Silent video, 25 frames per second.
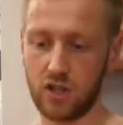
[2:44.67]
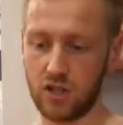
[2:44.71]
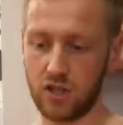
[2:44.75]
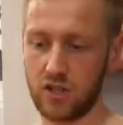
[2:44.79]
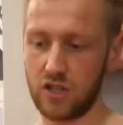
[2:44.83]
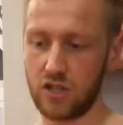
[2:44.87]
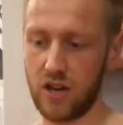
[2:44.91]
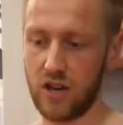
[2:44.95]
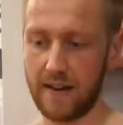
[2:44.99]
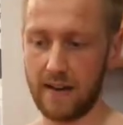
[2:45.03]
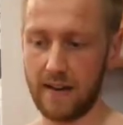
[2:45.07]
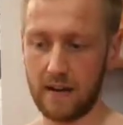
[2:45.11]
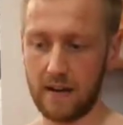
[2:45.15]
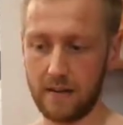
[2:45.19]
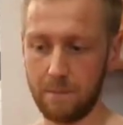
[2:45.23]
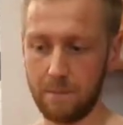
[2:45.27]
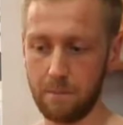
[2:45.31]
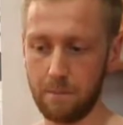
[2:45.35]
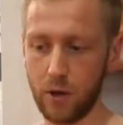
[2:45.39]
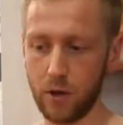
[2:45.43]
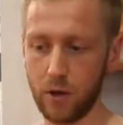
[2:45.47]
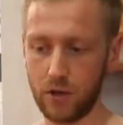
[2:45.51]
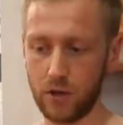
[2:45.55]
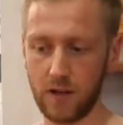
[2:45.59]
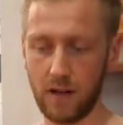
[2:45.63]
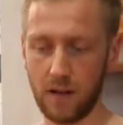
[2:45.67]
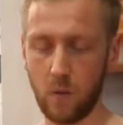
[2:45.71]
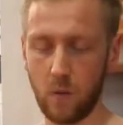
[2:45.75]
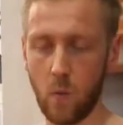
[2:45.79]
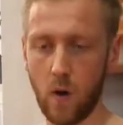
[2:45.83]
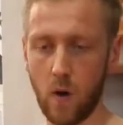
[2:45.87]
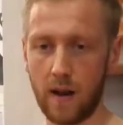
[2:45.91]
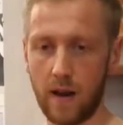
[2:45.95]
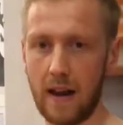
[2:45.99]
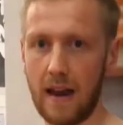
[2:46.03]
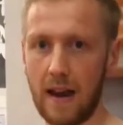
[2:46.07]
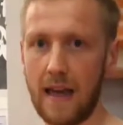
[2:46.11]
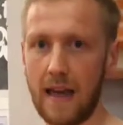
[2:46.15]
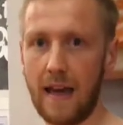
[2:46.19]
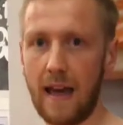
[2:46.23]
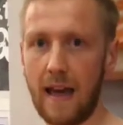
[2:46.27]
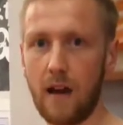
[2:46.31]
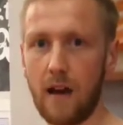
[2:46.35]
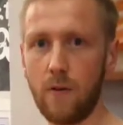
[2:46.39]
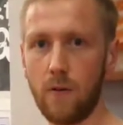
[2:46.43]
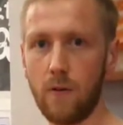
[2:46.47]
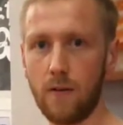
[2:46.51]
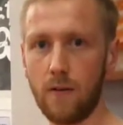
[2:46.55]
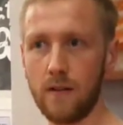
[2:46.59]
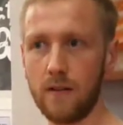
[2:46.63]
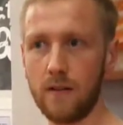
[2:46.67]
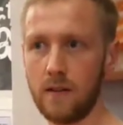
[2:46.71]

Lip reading: just gently pushing one leg out.